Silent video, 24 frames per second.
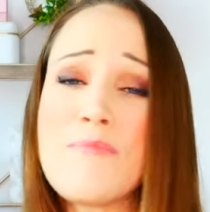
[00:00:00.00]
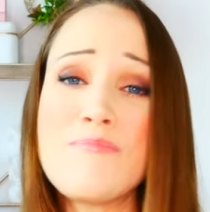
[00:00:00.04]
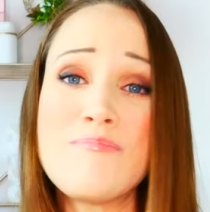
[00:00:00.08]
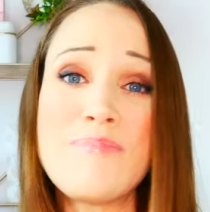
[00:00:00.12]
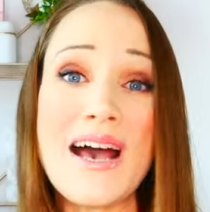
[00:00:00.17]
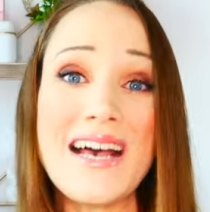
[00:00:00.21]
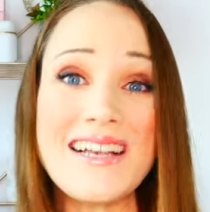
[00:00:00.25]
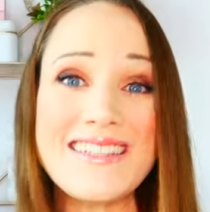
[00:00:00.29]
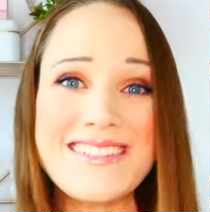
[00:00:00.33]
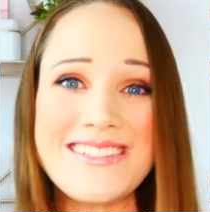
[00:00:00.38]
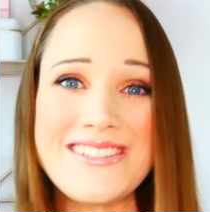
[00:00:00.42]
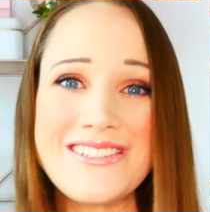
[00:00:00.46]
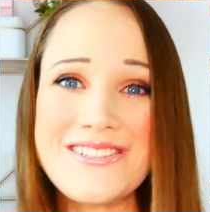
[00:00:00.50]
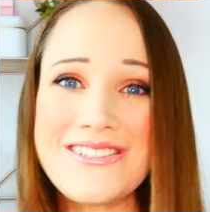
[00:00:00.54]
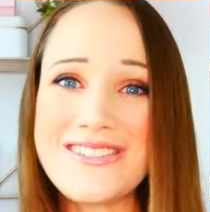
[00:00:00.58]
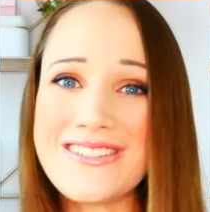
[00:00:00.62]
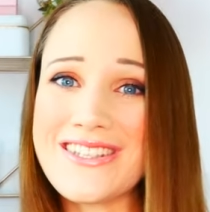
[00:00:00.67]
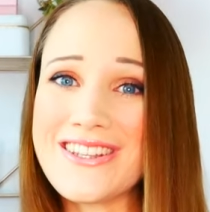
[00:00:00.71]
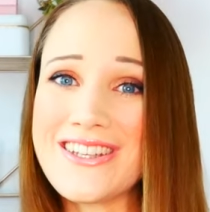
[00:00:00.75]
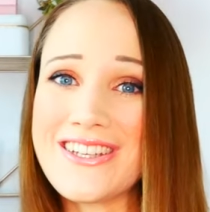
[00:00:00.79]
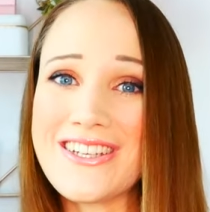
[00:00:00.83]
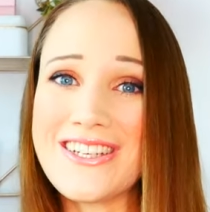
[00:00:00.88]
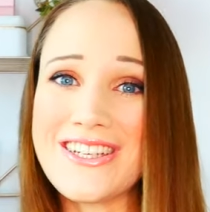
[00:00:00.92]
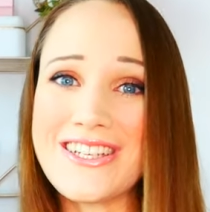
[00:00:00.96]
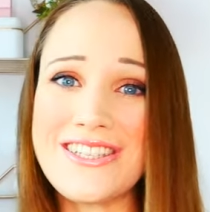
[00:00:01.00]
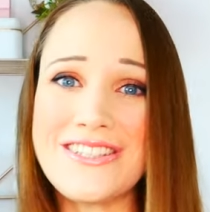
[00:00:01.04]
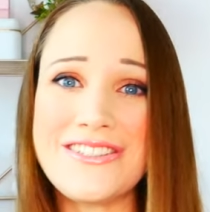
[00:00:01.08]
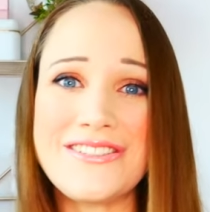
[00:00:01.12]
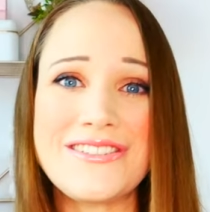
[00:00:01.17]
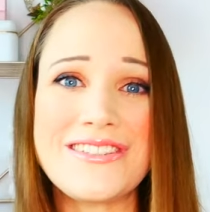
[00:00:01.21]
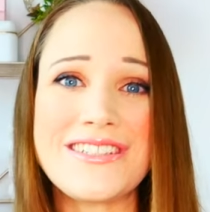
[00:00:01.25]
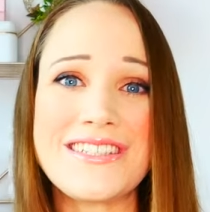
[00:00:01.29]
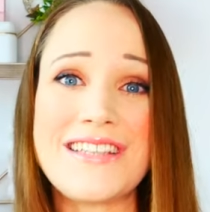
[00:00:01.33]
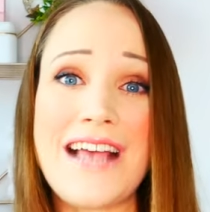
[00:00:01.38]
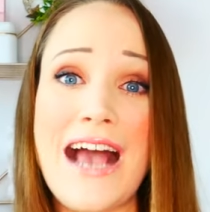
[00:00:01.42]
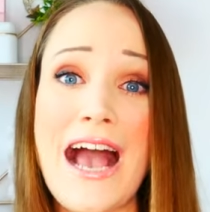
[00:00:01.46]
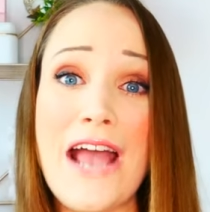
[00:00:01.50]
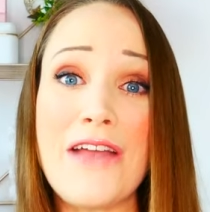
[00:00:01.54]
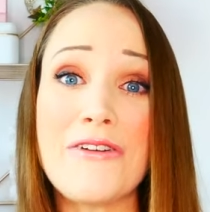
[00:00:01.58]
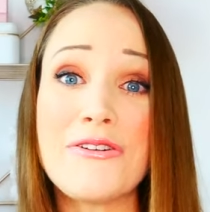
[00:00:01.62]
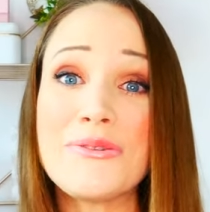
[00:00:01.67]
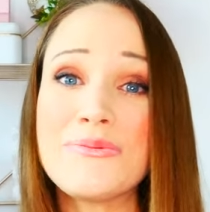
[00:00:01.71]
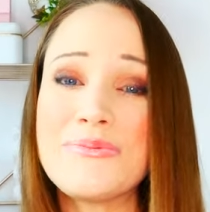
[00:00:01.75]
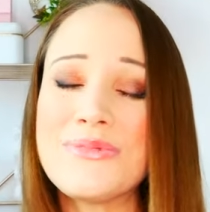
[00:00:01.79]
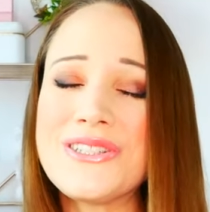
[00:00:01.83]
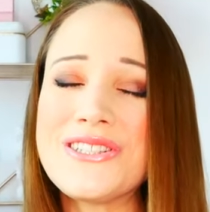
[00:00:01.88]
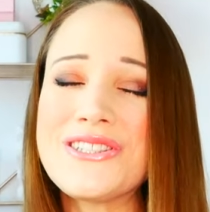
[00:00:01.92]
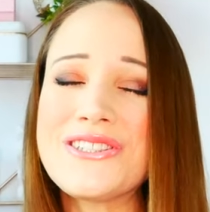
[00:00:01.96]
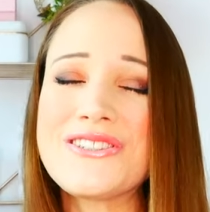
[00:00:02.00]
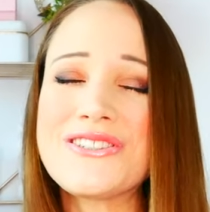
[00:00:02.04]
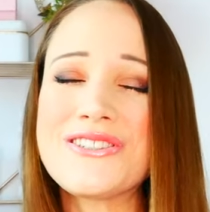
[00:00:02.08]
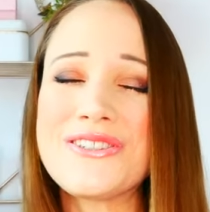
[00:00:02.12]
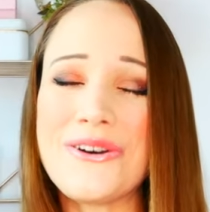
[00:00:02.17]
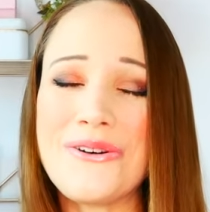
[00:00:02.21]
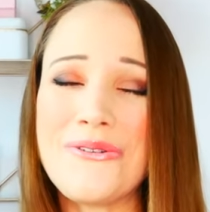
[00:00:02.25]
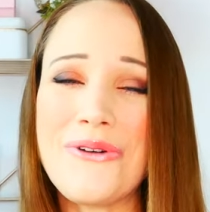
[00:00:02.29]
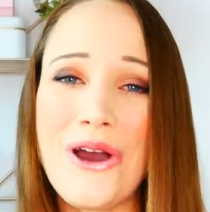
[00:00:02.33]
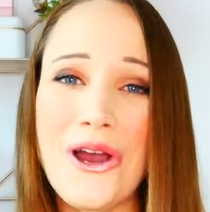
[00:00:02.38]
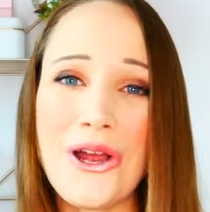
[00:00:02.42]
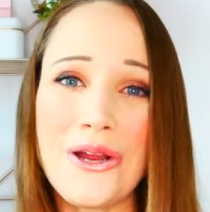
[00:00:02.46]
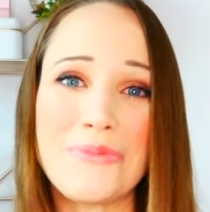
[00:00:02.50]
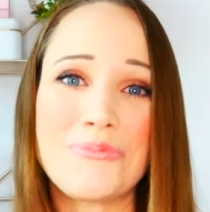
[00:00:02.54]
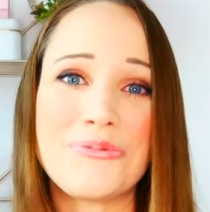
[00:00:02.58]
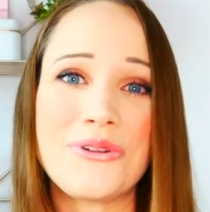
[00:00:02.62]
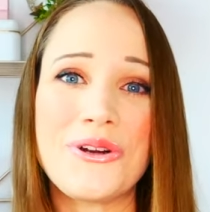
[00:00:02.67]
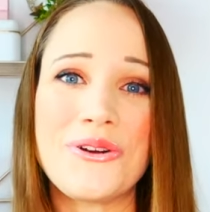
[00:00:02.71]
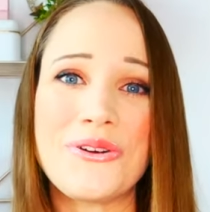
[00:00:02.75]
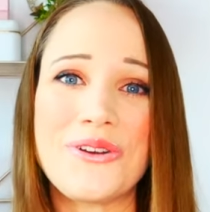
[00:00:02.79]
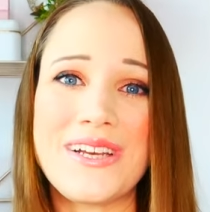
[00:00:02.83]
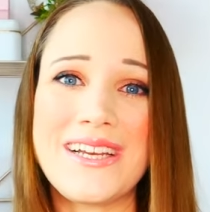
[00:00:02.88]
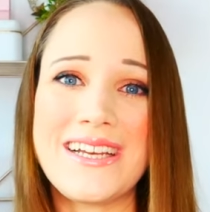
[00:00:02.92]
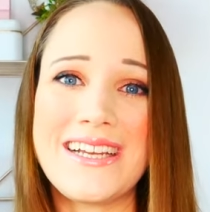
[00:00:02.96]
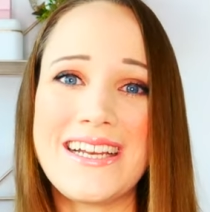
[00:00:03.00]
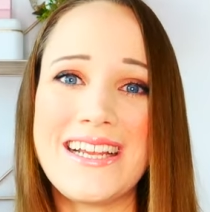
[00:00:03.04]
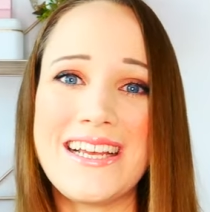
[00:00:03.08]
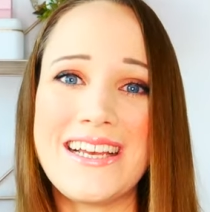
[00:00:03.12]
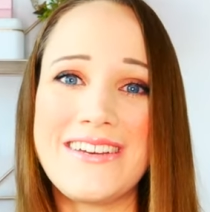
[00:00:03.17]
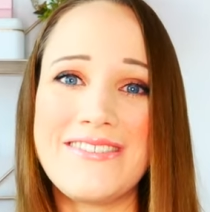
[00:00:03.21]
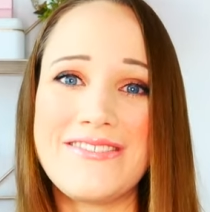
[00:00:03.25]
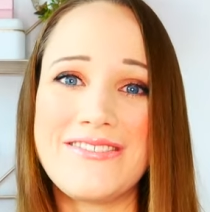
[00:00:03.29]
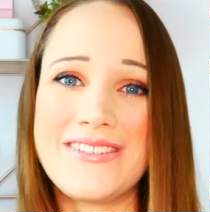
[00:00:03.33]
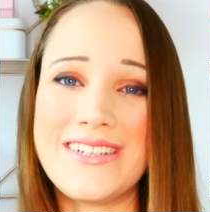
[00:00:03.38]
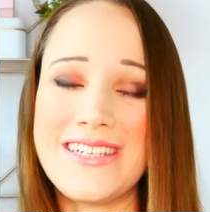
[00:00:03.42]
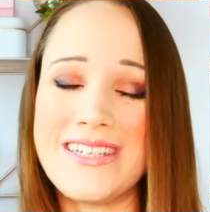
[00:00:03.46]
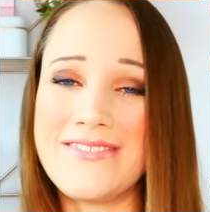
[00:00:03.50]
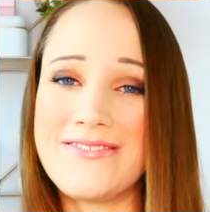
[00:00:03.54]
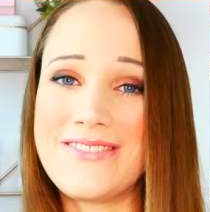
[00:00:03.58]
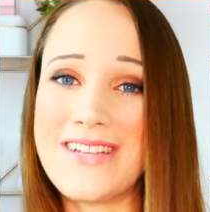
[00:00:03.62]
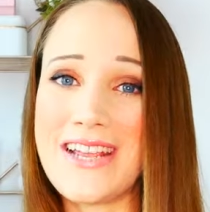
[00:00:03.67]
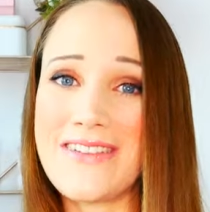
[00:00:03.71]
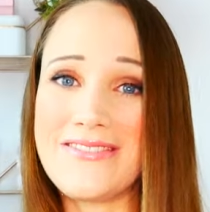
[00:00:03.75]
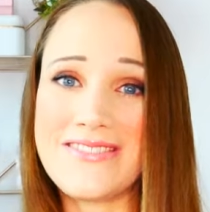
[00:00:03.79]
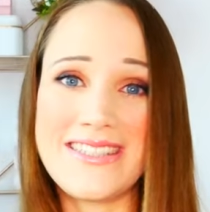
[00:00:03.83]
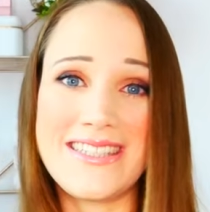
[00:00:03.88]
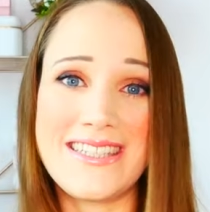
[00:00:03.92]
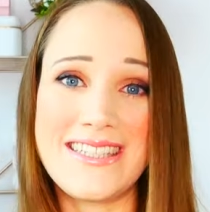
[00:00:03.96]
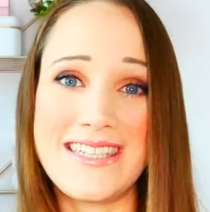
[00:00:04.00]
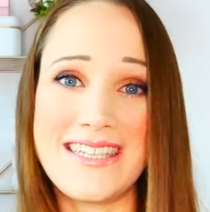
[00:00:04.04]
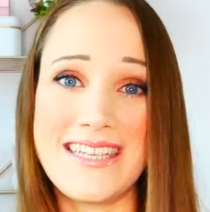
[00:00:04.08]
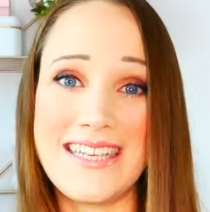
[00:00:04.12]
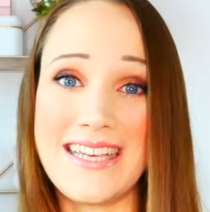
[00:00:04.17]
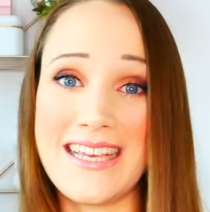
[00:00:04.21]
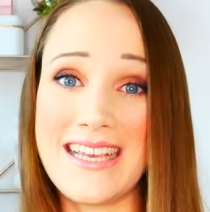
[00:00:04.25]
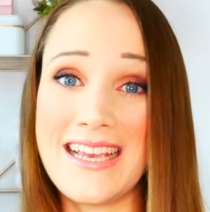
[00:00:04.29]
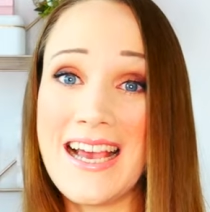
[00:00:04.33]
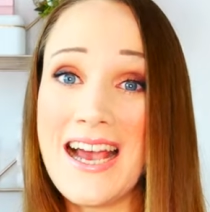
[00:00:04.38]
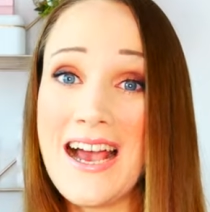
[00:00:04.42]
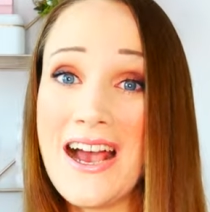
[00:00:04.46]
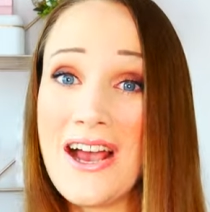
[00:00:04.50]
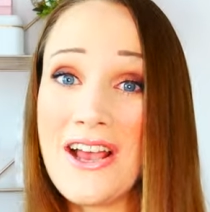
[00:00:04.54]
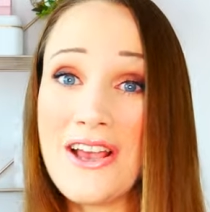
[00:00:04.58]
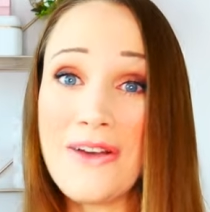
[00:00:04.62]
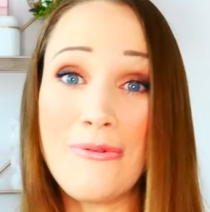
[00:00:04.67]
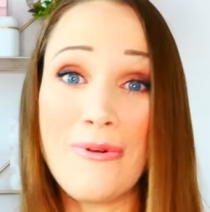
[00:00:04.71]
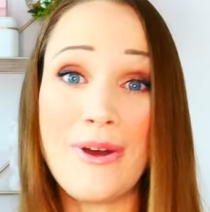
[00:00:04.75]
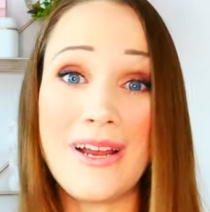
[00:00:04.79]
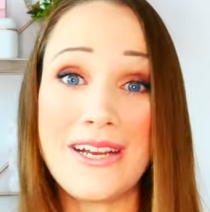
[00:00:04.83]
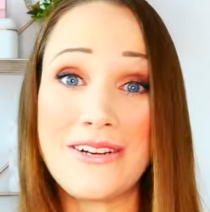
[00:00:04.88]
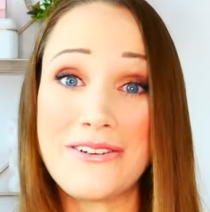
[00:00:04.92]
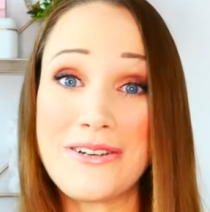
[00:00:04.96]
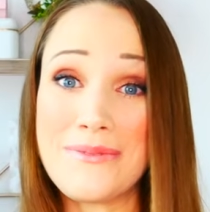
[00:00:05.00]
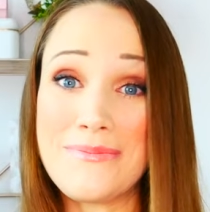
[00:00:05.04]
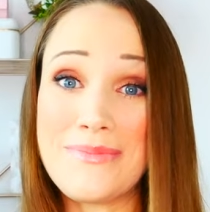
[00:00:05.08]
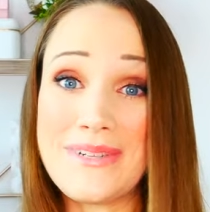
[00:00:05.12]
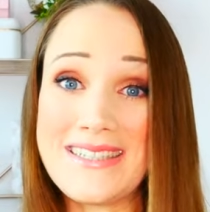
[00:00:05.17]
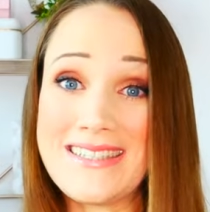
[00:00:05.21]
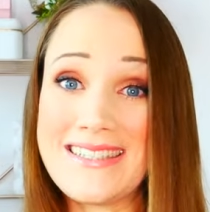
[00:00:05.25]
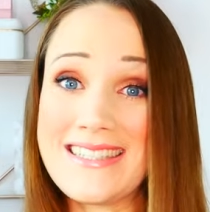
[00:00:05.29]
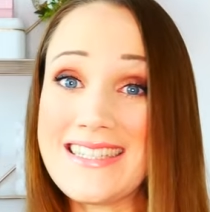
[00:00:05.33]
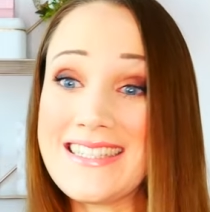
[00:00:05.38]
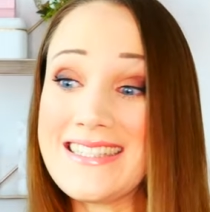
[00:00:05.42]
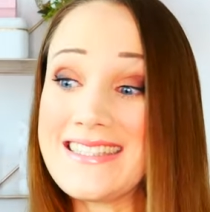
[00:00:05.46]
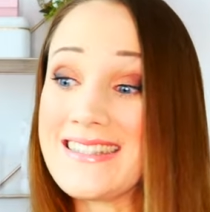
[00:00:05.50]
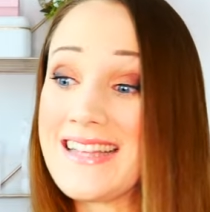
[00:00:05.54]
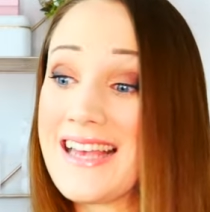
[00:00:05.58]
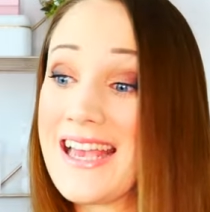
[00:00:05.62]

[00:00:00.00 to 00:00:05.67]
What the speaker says: best news and the good news, because I would be so heartbroken if DAVIDsTEA went out of business.